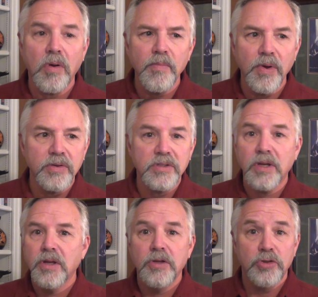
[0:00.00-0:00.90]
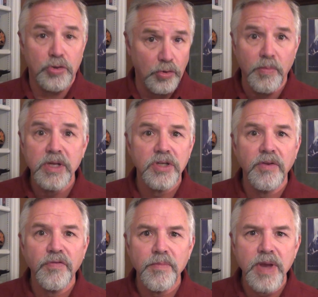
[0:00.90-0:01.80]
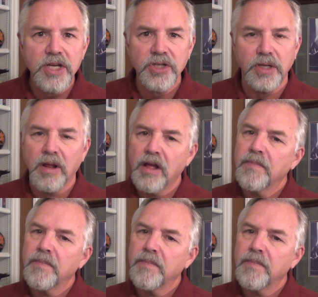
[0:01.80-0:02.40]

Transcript: almost too much information.